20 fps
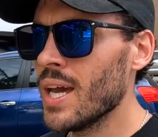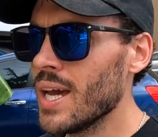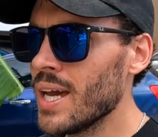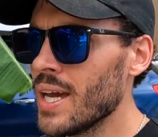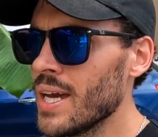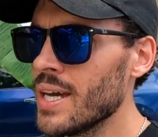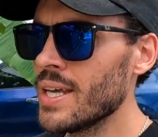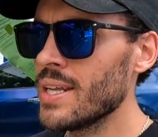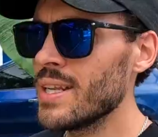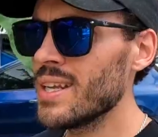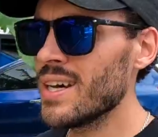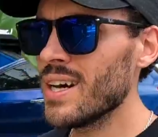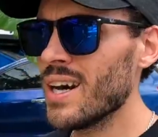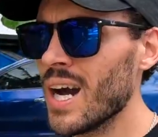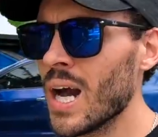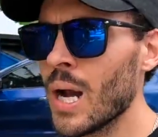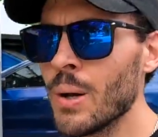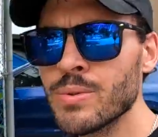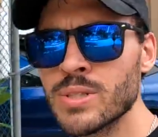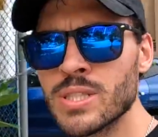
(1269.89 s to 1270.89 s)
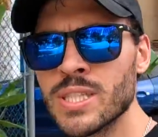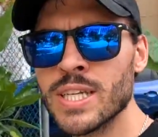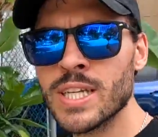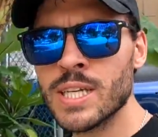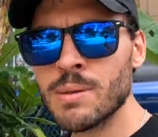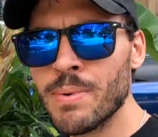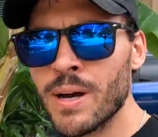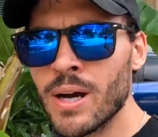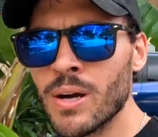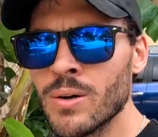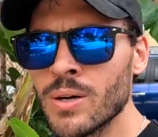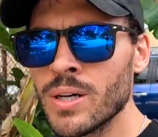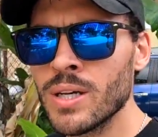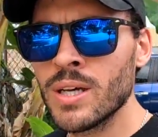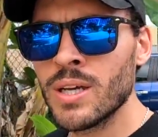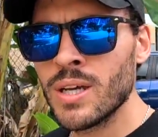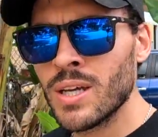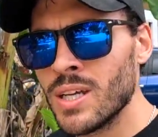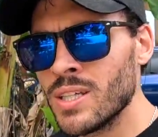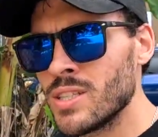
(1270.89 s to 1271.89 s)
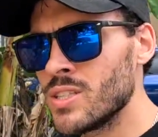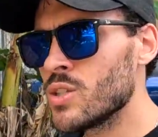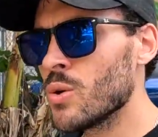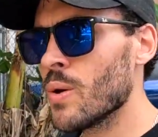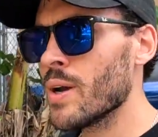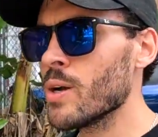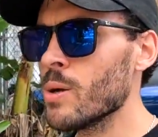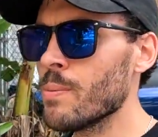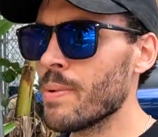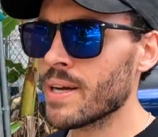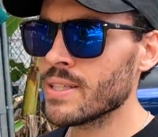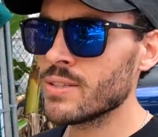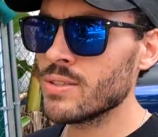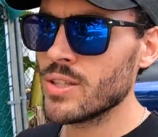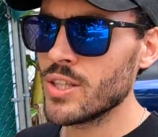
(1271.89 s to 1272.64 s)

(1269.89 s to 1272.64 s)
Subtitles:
And I was thinking about, do I go back